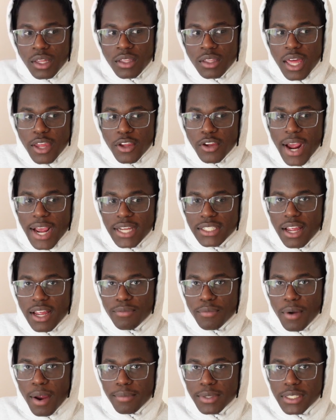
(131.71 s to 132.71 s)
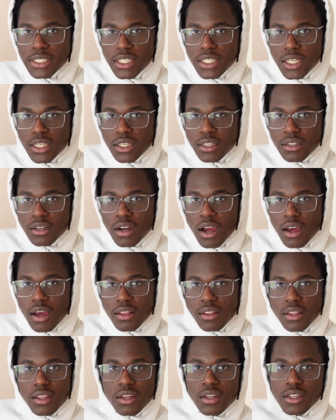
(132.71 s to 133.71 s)
that you guys have probably seen
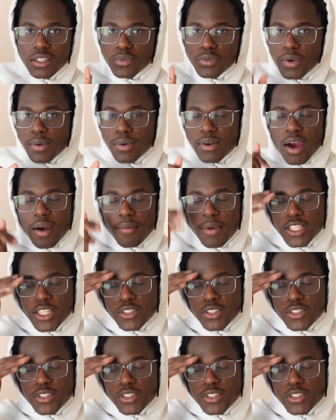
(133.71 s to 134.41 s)
on the on my